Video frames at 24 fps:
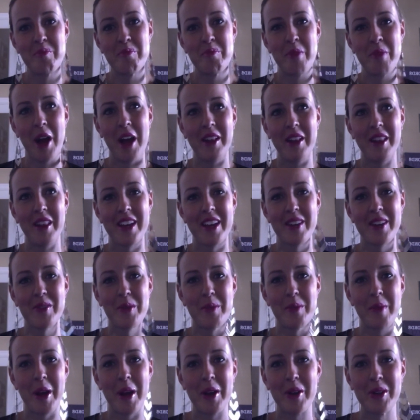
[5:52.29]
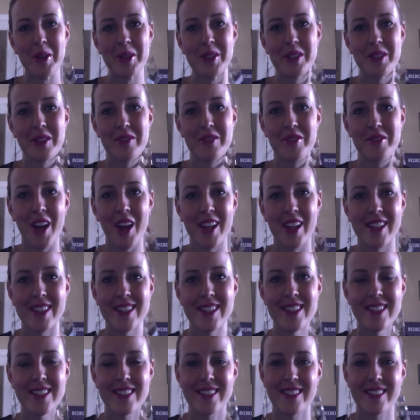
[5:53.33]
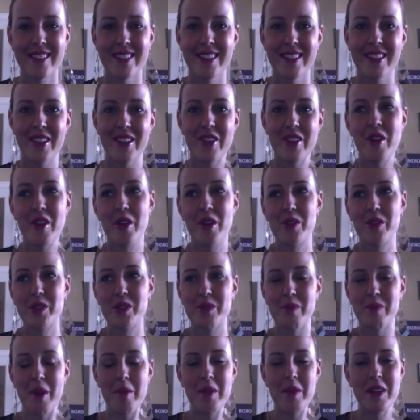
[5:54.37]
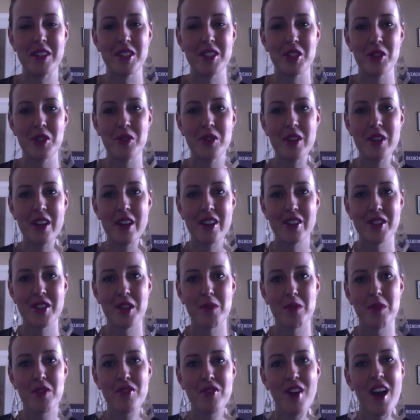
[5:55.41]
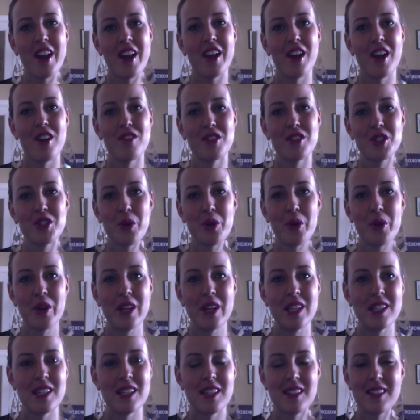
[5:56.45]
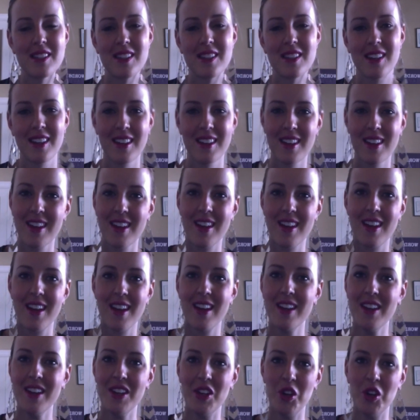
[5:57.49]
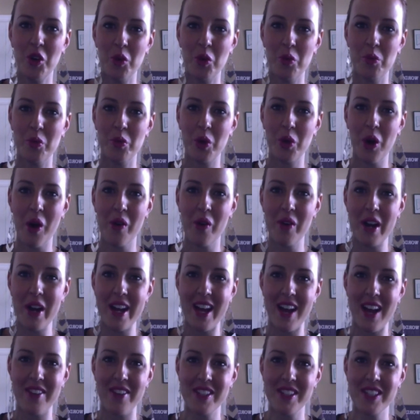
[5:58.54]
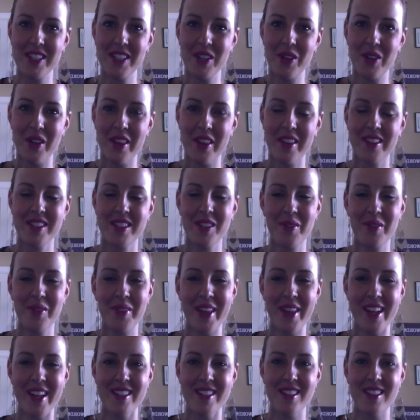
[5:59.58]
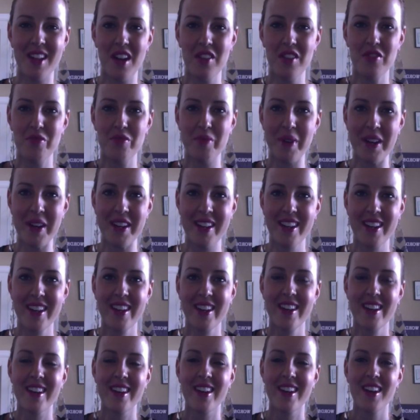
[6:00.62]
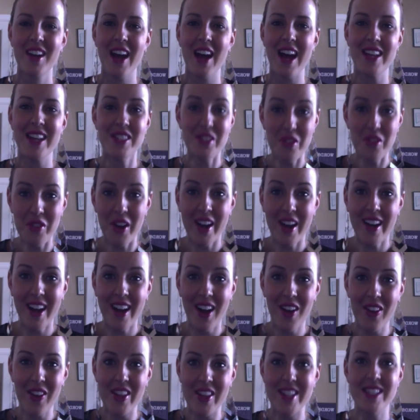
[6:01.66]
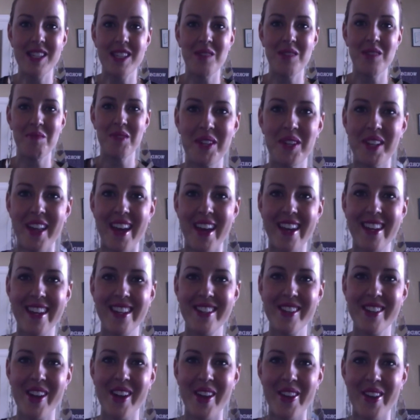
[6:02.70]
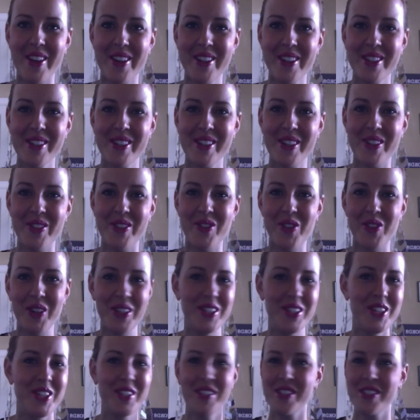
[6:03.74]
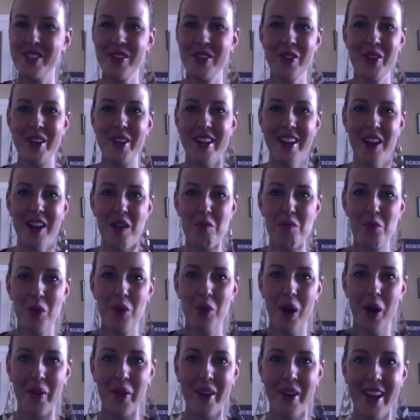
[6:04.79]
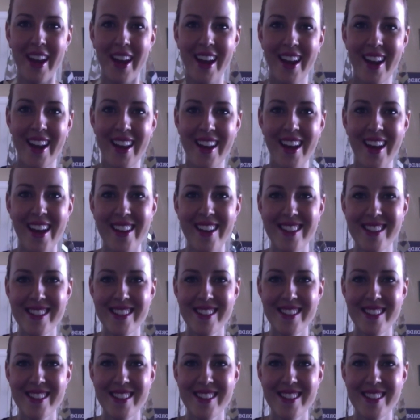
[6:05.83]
I like it when my girls are friends, and who knows, maybe in 2 years they'll be fighting over toys, and you know, we'll already have to deal with some of that stuff. But as of right now, they seem like each other, so we're just soaking it up while we can, I guess.